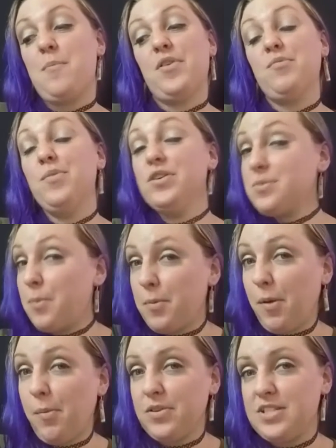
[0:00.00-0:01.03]
But if multiple
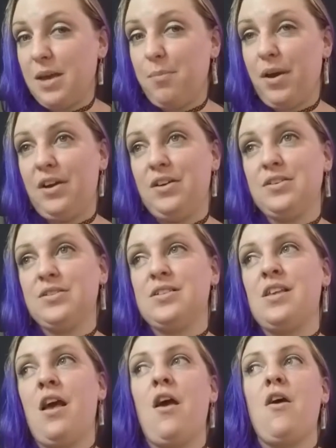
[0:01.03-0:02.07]
people take
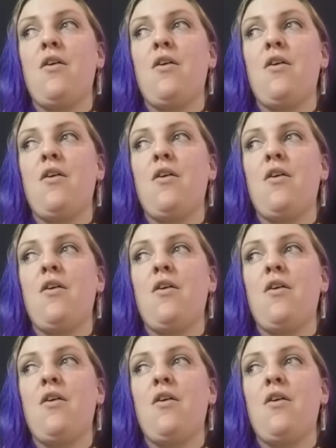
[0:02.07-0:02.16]
bears,